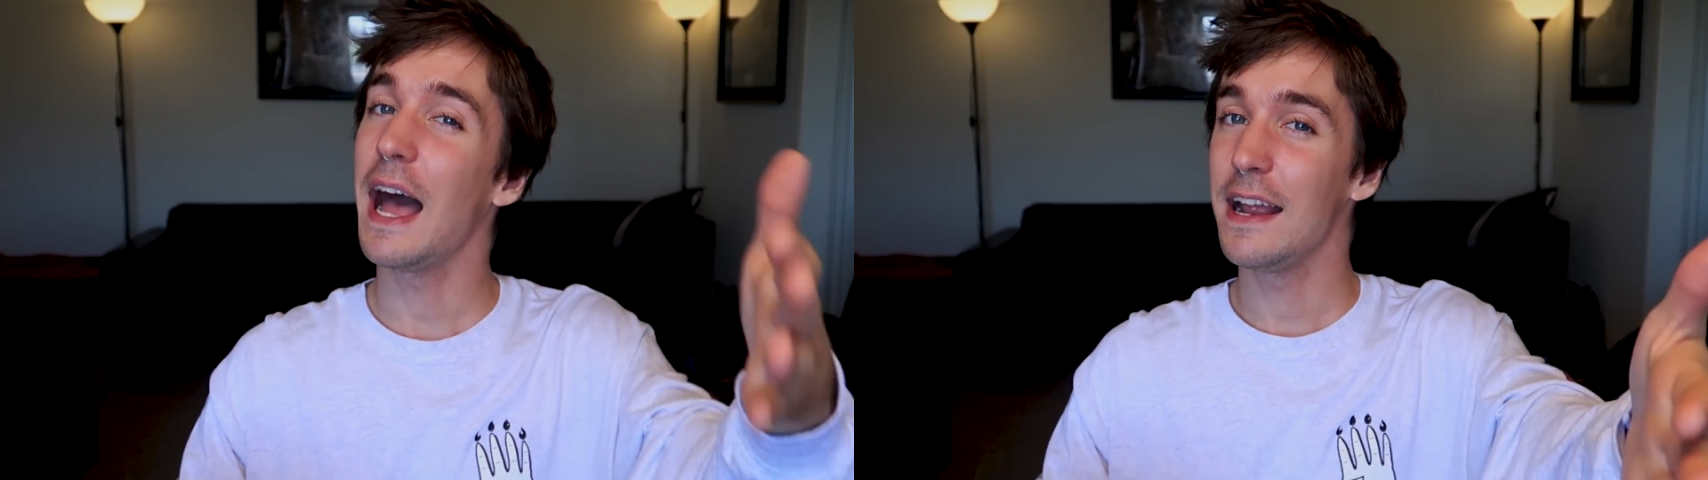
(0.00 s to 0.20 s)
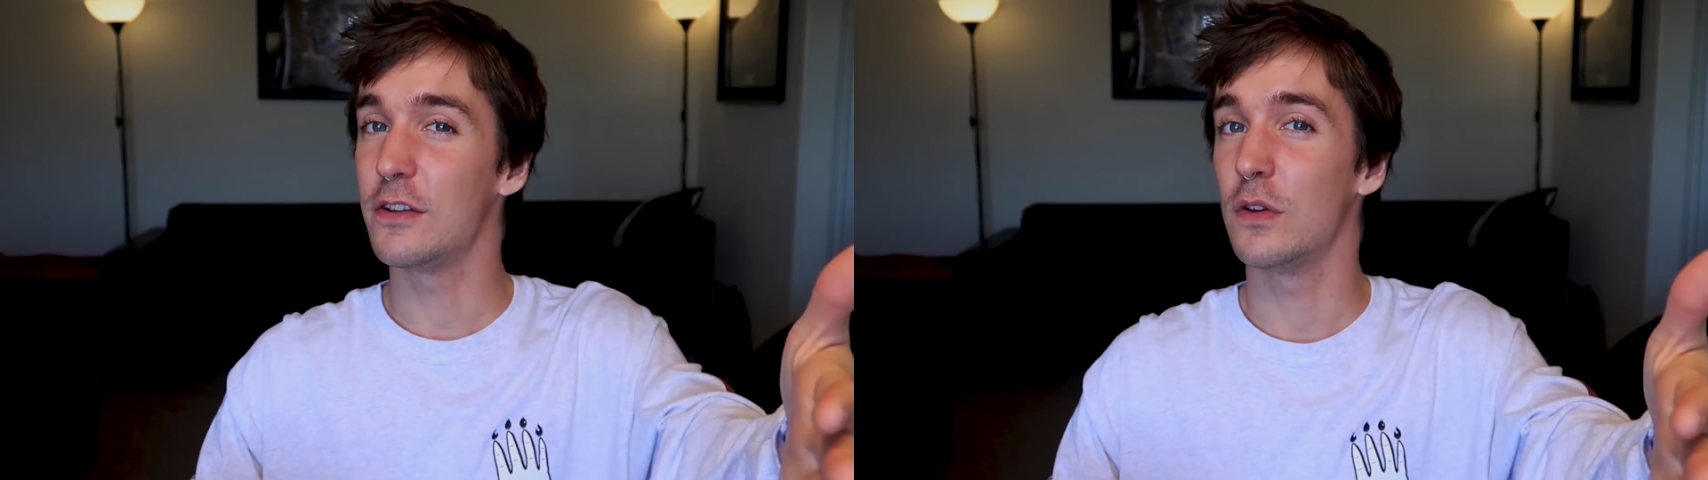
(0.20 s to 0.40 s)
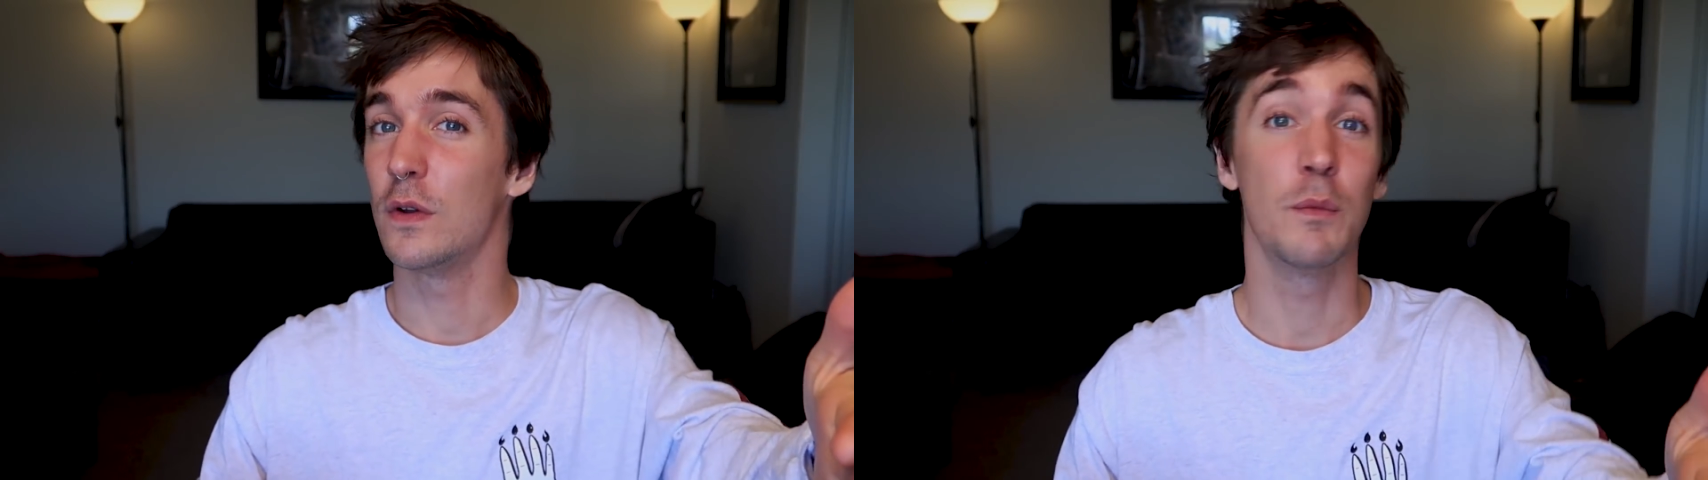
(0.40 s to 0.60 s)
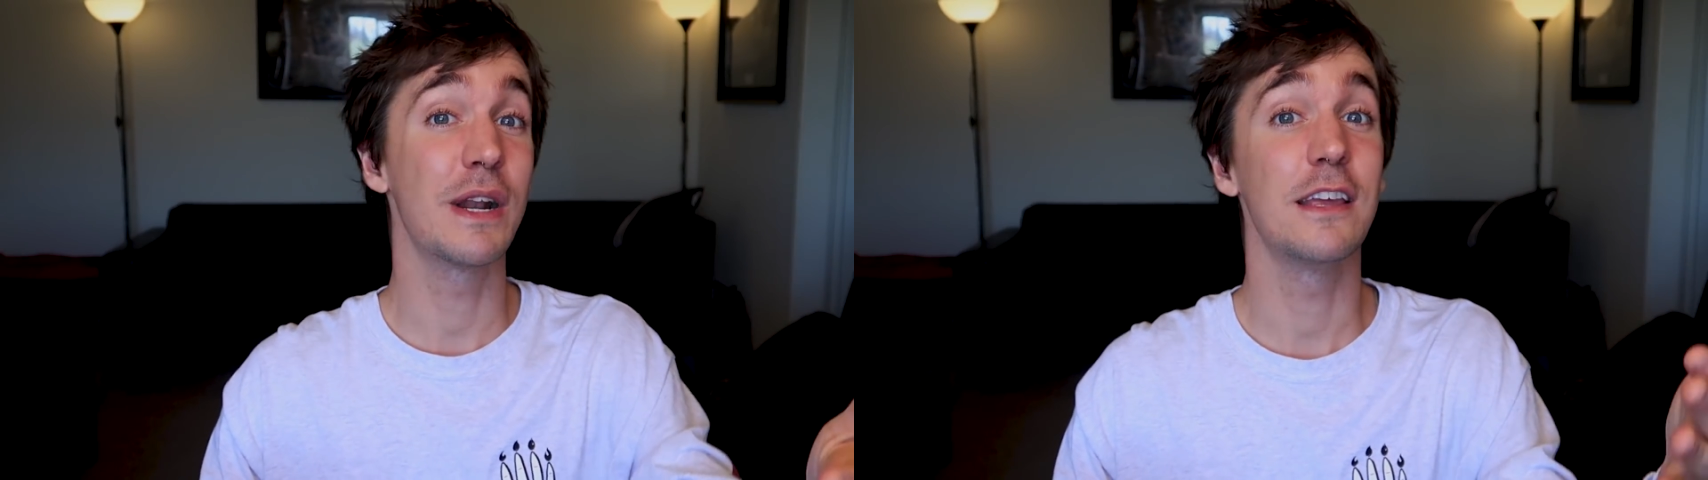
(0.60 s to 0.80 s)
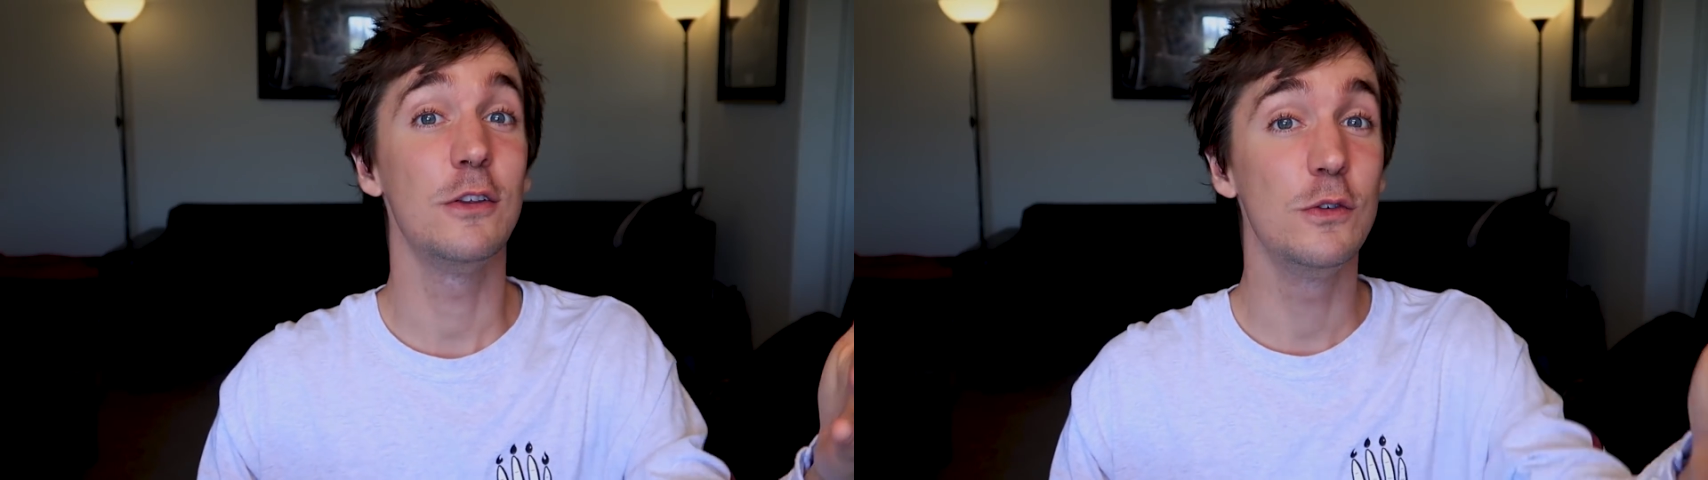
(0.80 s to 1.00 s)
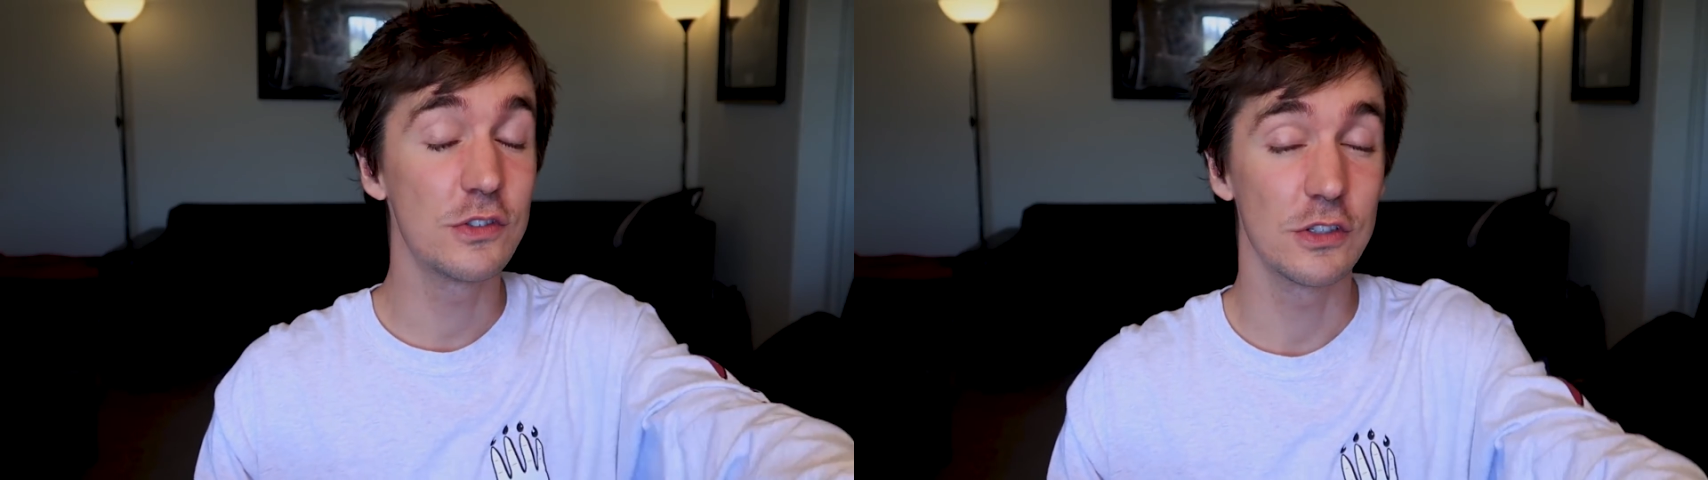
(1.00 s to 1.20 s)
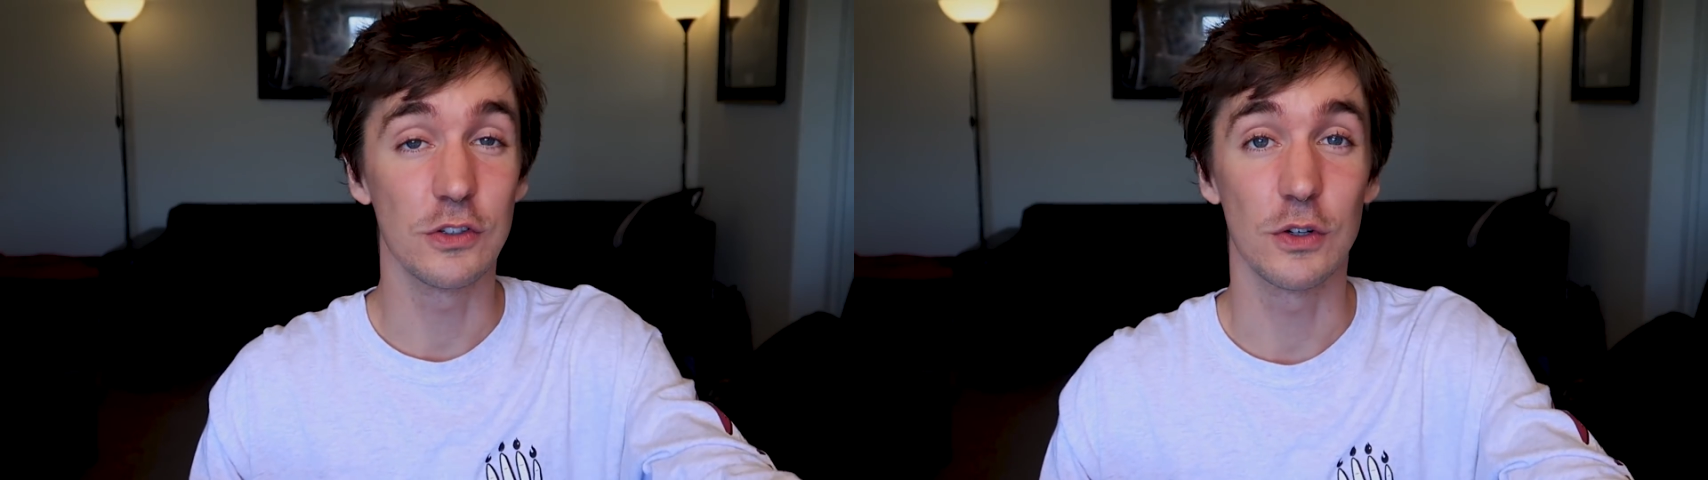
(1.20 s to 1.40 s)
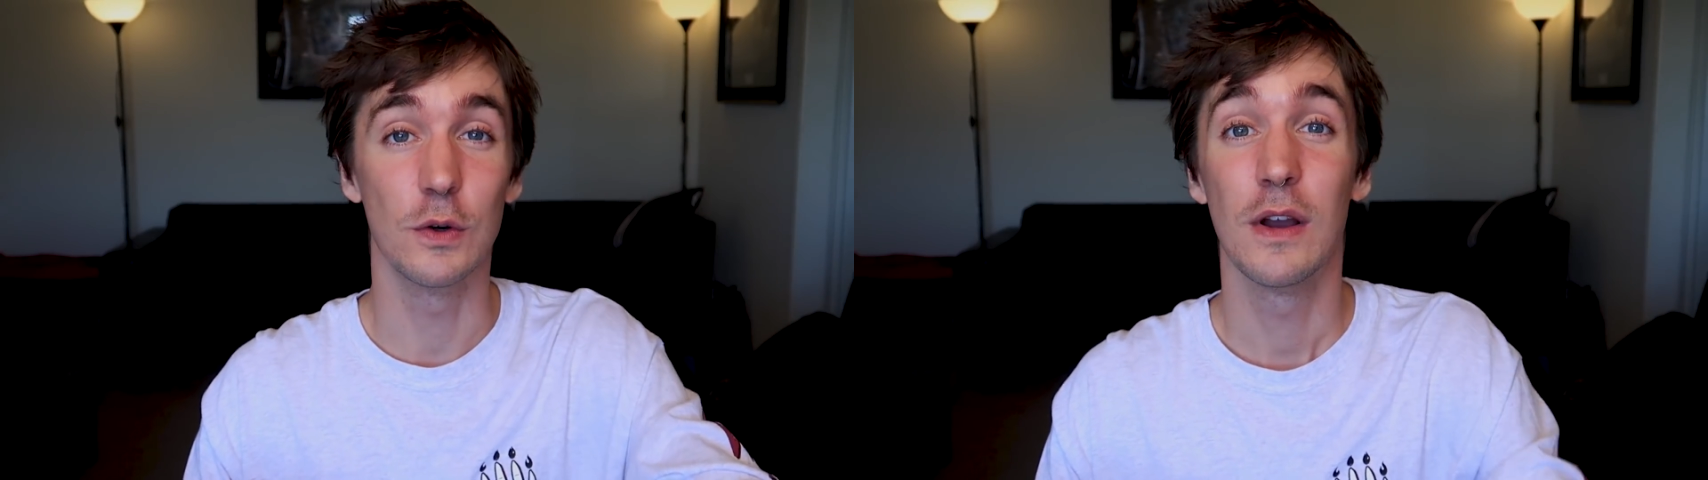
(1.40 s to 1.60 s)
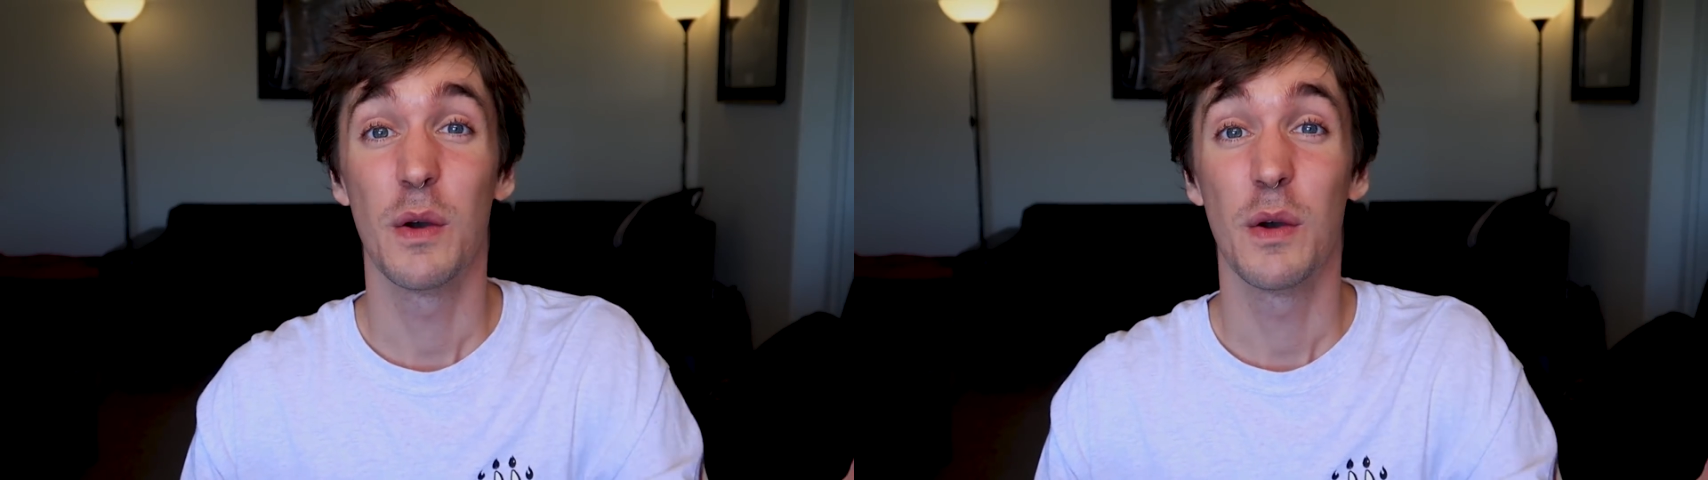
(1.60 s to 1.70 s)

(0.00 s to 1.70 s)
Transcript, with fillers: I do and what I used to do